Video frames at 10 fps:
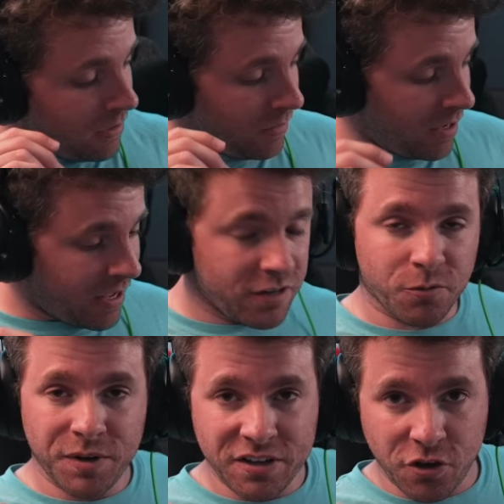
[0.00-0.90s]
I had
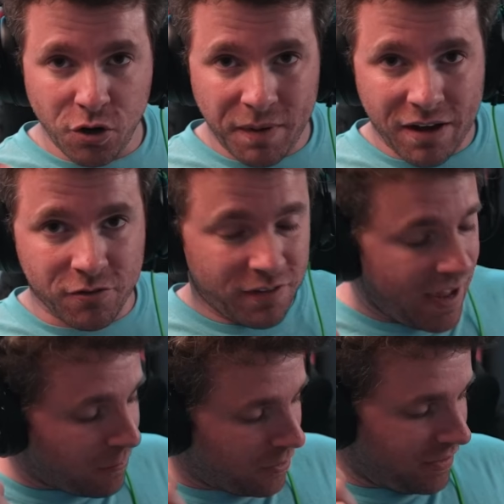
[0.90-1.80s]
to recoup after
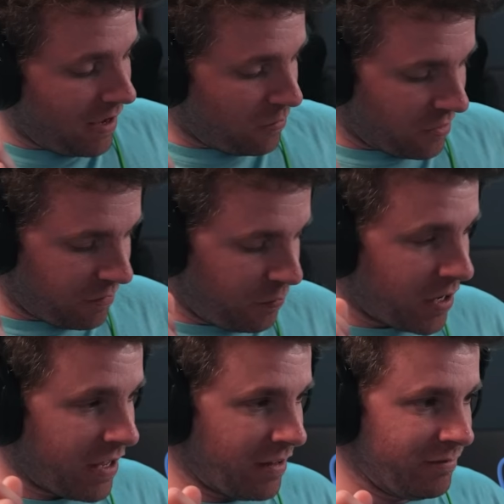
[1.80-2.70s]
that one. That was
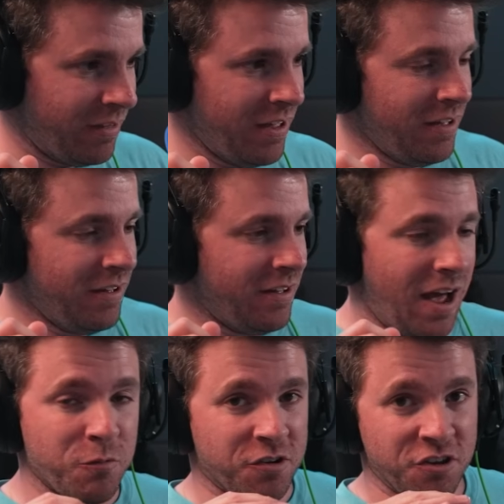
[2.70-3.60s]
freaking...
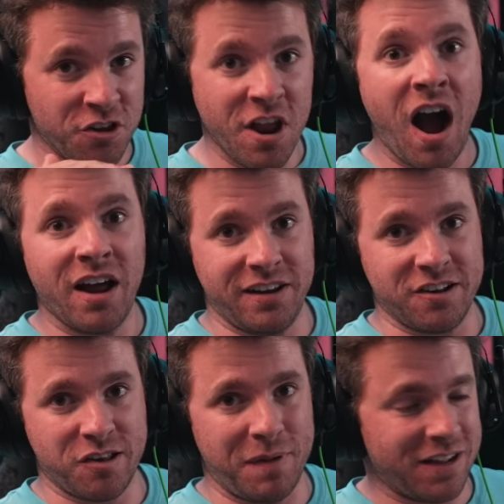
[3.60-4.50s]
I was not
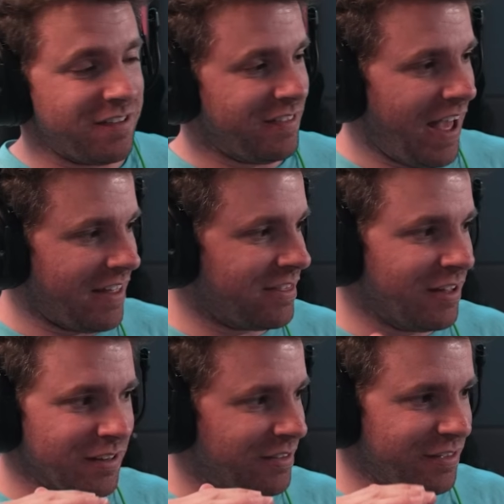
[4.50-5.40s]
expecting that.
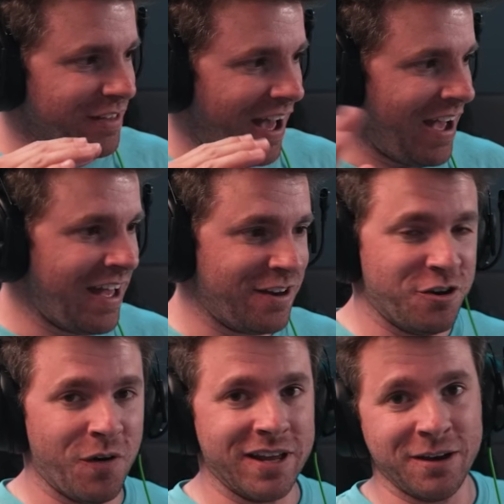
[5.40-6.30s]
I
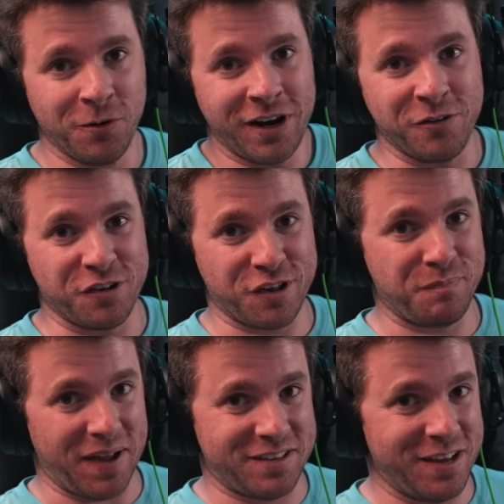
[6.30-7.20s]
had no idea what I was
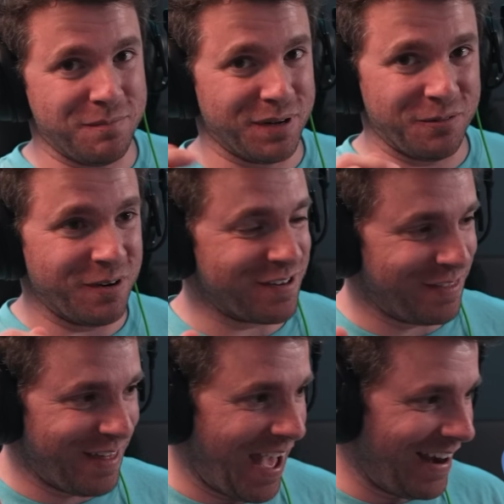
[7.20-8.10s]
expecting, but it
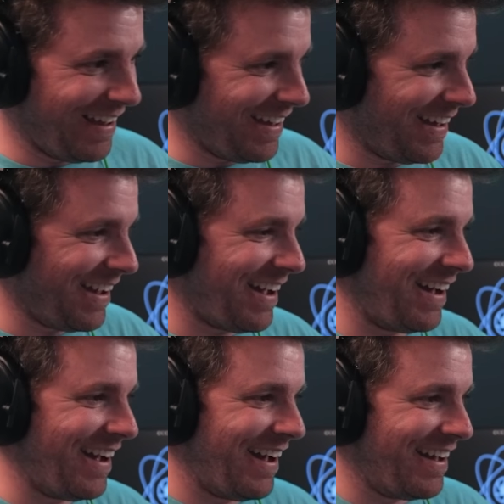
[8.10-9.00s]
wasn't
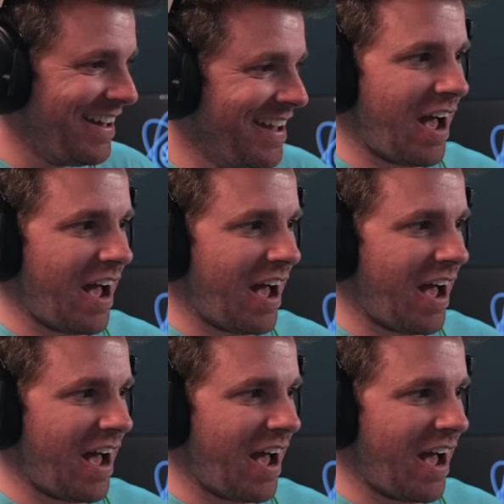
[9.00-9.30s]
that.